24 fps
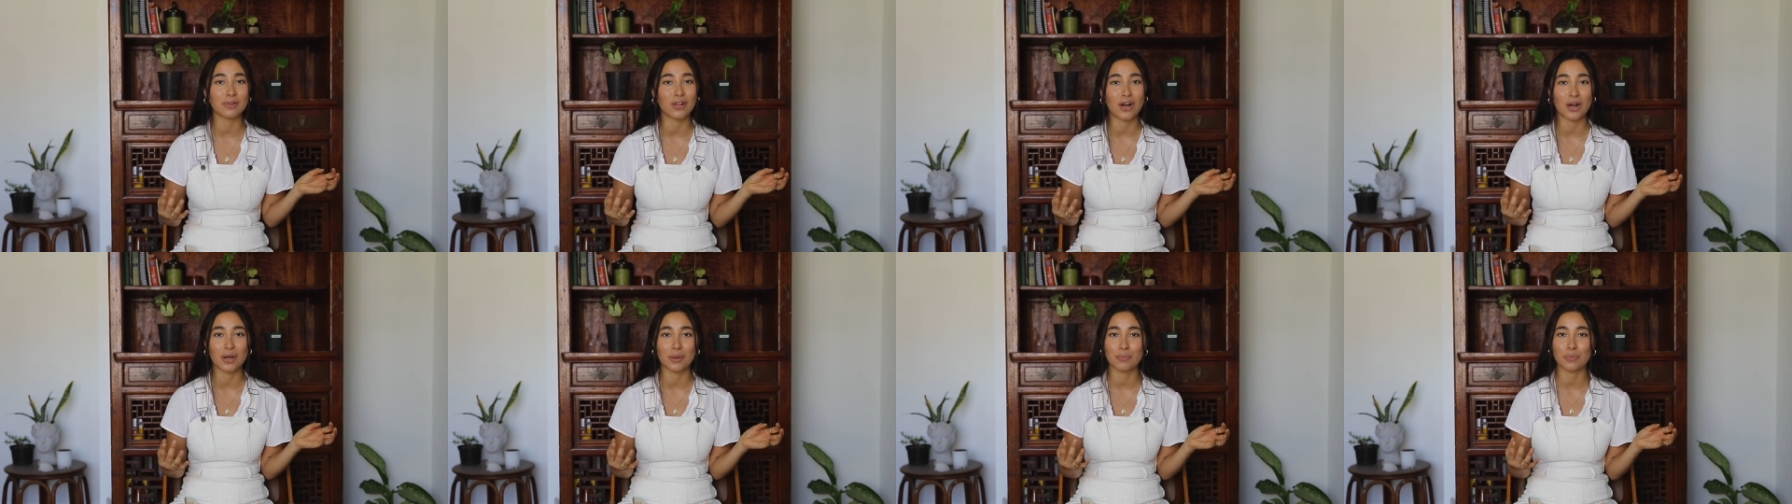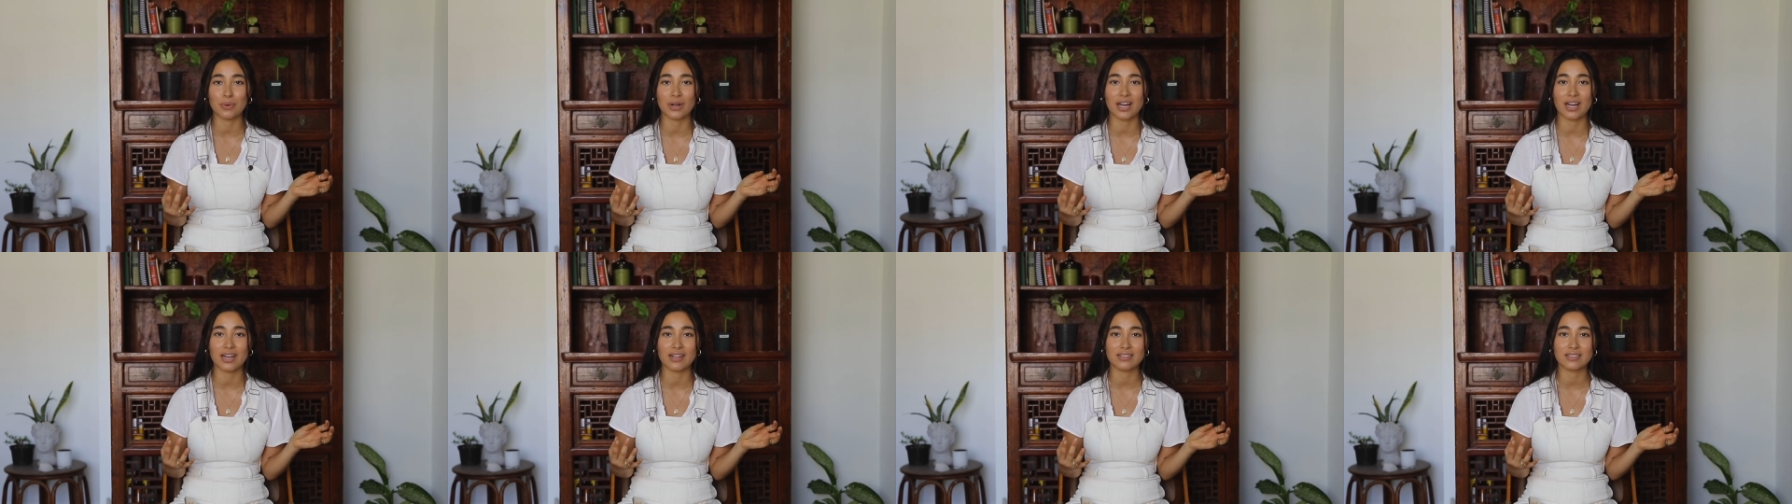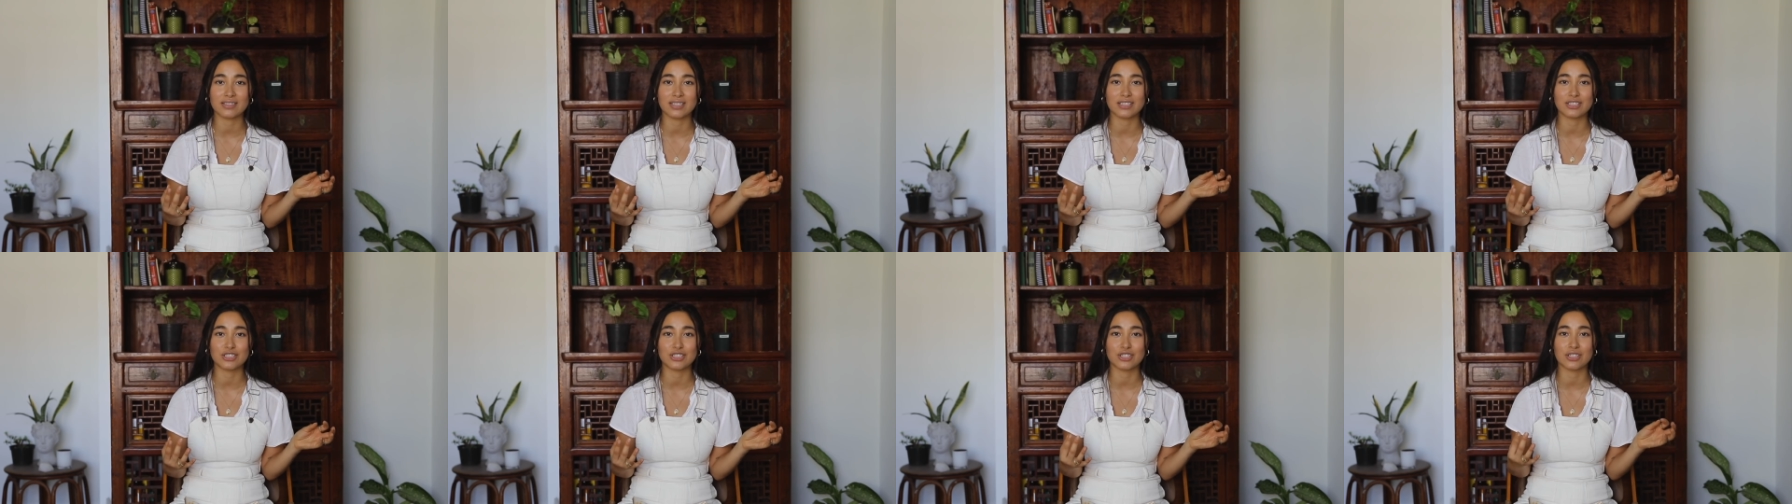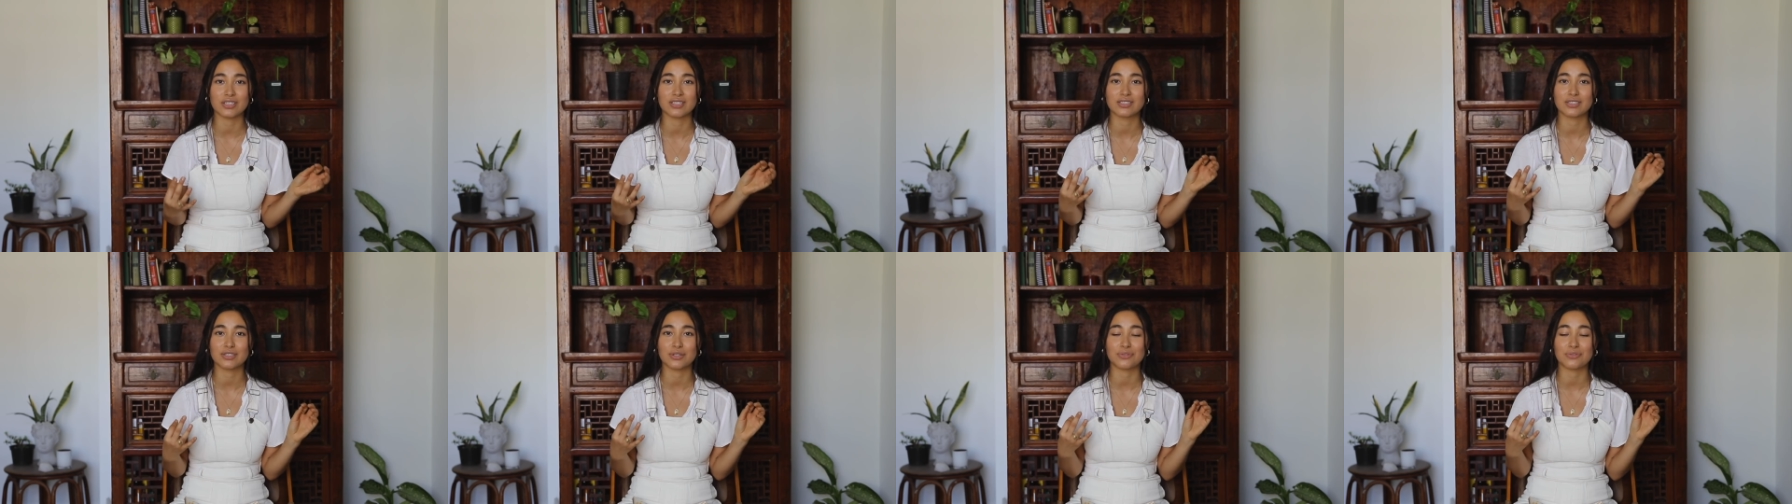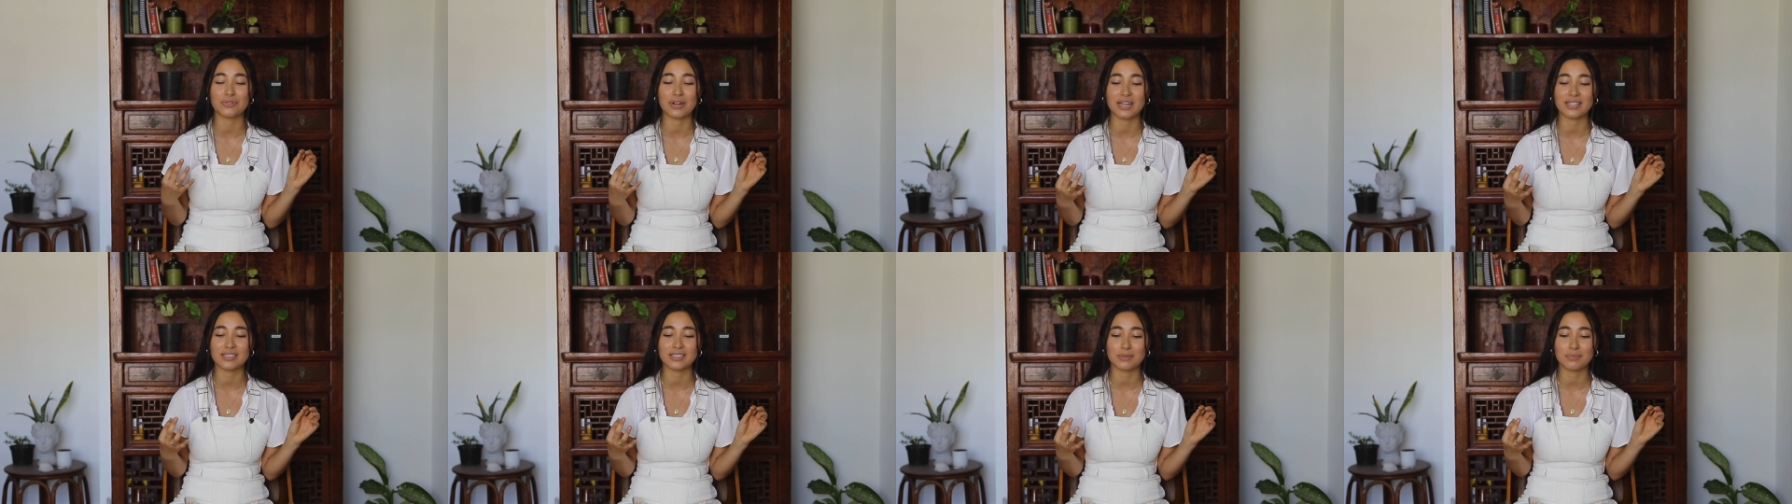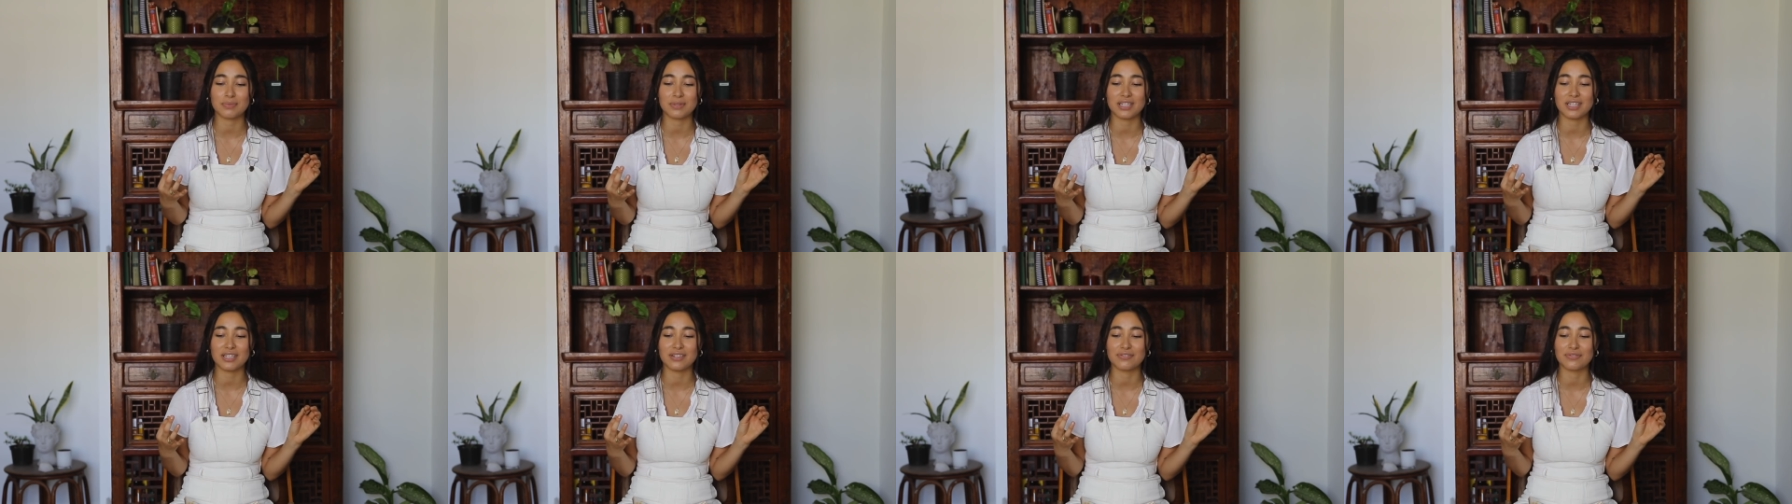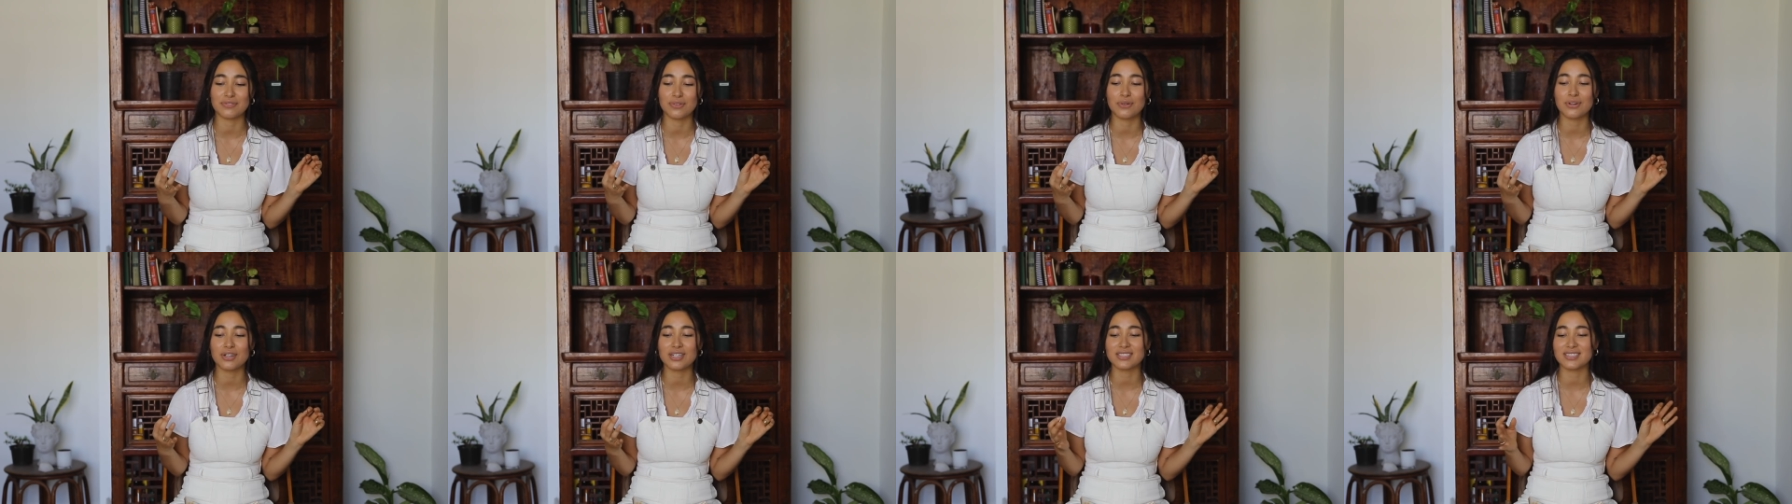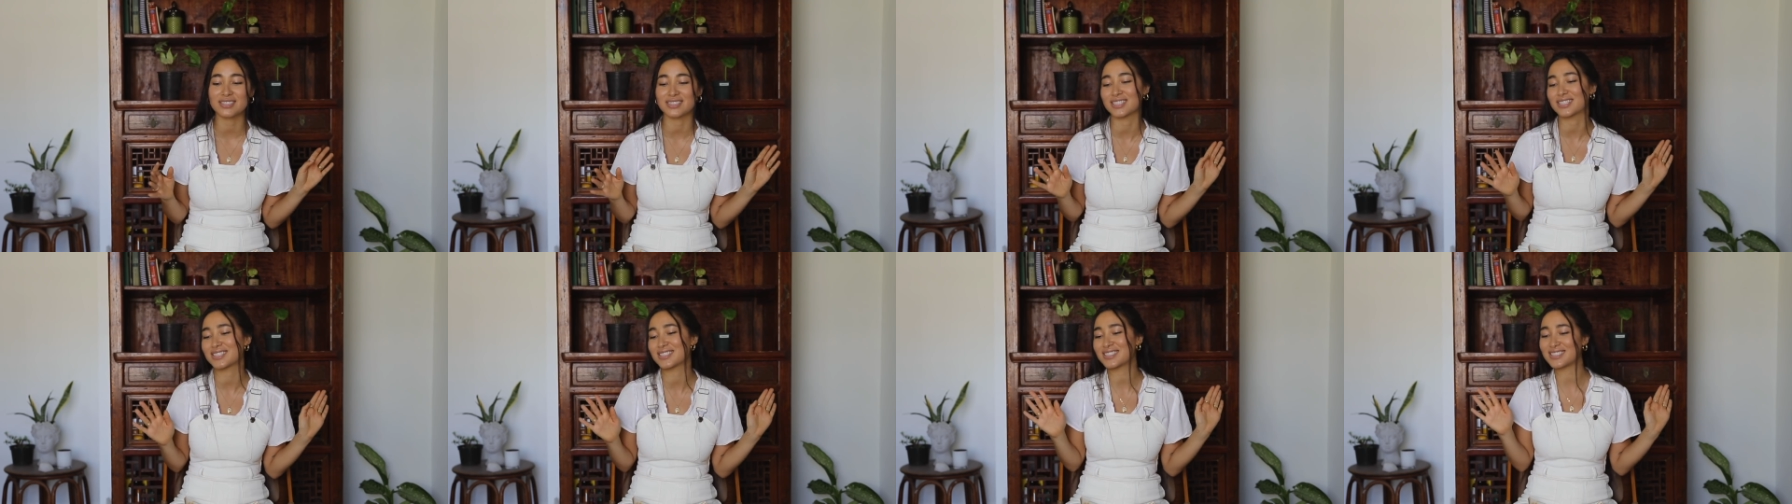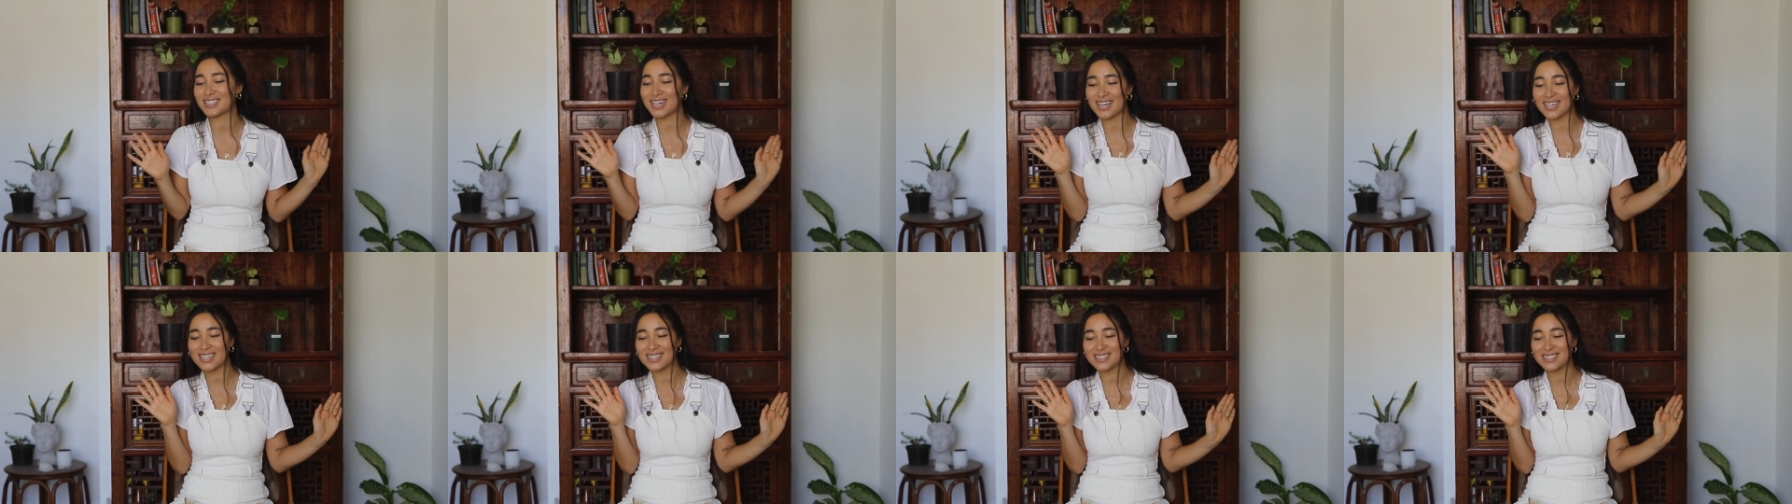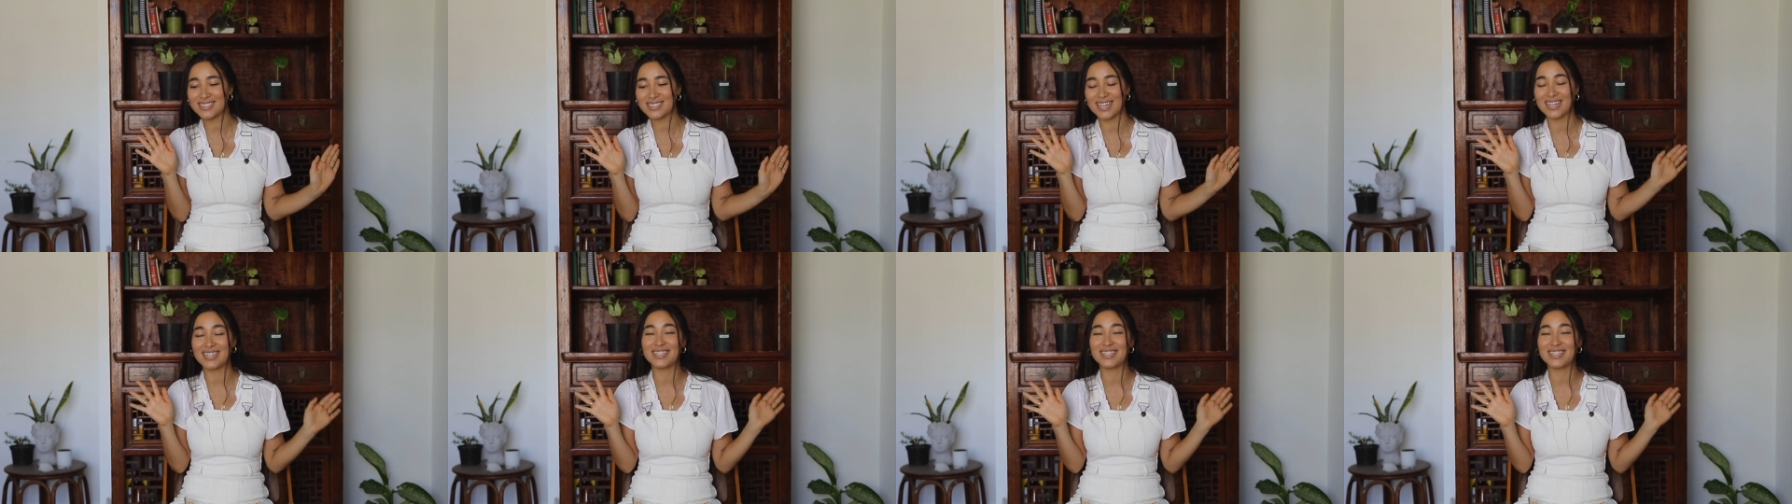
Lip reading: long breaths is just a recipe for success,